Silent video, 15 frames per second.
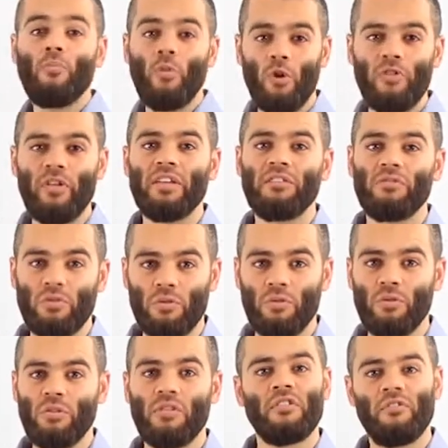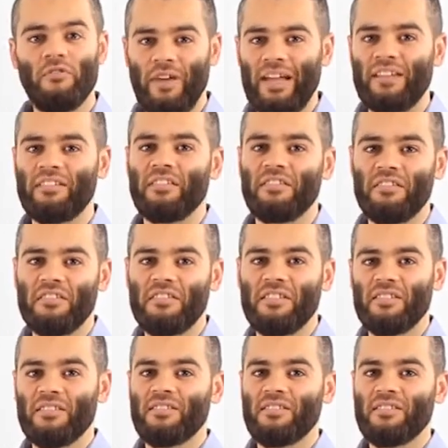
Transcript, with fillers: more than two factors.